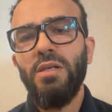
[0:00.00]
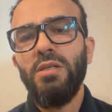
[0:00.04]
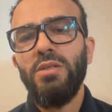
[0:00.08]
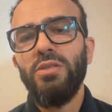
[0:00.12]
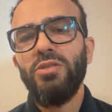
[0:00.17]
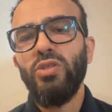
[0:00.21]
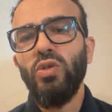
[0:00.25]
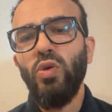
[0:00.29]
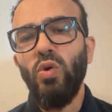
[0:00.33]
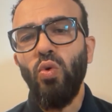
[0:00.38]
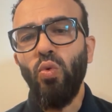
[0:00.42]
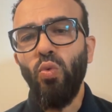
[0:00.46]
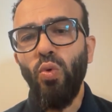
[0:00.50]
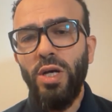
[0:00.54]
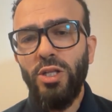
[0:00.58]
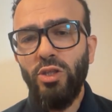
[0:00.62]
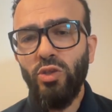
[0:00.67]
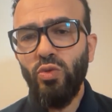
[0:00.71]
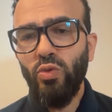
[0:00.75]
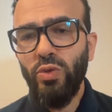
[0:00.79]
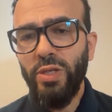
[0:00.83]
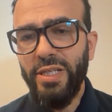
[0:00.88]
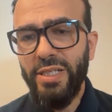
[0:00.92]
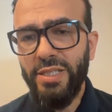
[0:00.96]
So
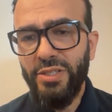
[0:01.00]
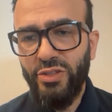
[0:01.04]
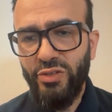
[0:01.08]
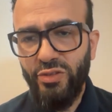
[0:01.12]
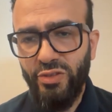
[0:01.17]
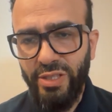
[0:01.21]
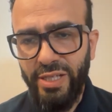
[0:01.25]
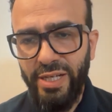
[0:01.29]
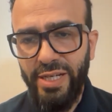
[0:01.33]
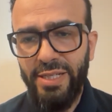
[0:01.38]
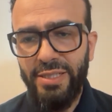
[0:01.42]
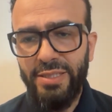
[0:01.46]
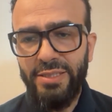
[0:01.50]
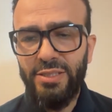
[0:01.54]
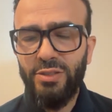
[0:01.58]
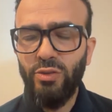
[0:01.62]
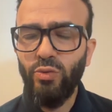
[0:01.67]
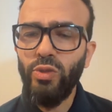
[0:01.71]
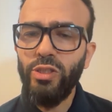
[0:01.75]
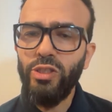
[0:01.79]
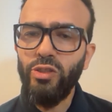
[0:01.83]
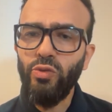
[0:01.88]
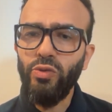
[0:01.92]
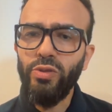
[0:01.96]
what to extract
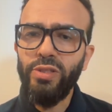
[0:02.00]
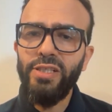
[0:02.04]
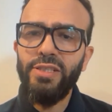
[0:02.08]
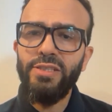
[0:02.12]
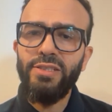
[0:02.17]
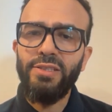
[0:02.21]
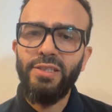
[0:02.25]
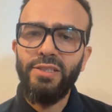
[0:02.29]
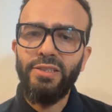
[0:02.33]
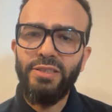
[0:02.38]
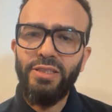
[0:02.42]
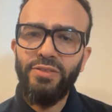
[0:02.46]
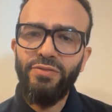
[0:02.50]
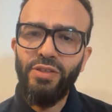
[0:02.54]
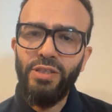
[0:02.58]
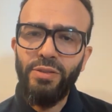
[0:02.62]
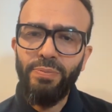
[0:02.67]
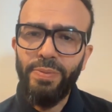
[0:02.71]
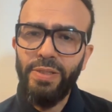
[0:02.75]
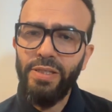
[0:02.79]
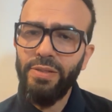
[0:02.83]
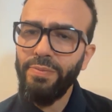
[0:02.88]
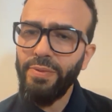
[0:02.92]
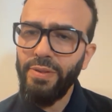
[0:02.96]
when you read scientific
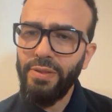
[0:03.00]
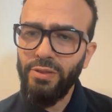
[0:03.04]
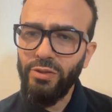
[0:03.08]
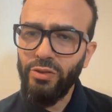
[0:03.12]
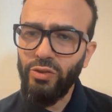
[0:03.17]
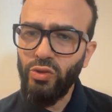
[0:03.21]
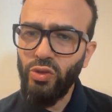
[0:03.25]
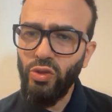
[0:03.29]
paper,